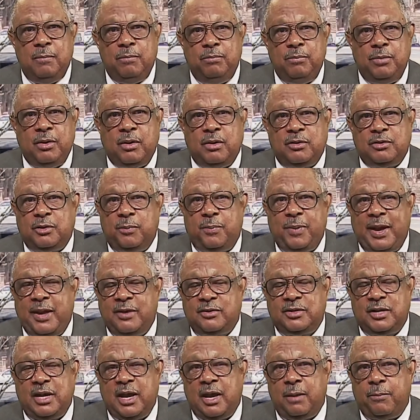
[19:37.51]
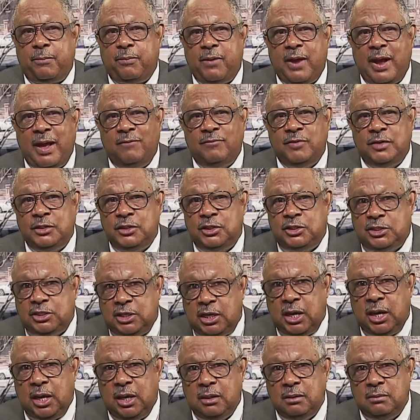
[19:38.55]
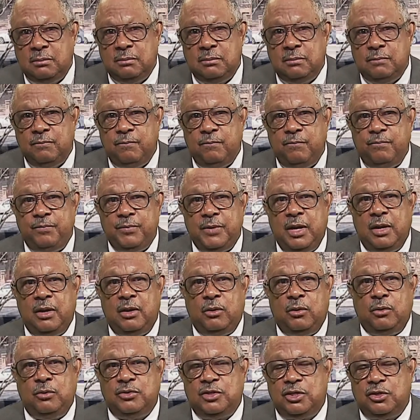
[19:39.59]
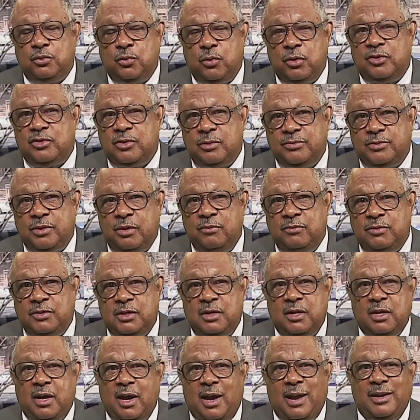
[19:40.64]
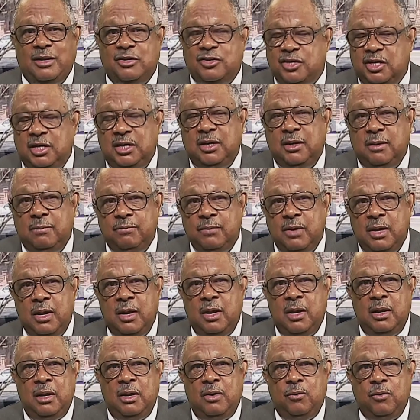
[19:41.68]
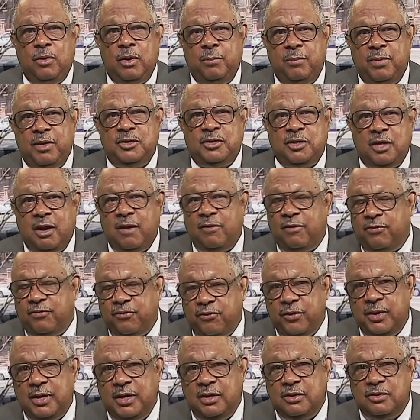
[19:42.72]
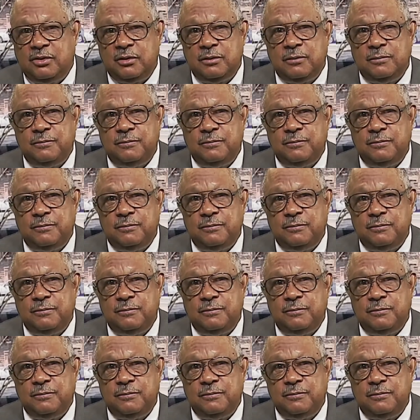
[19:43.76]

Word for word: because the pastor got a private jet and holds his worship service in the Coliseum with a bunch of other freaks.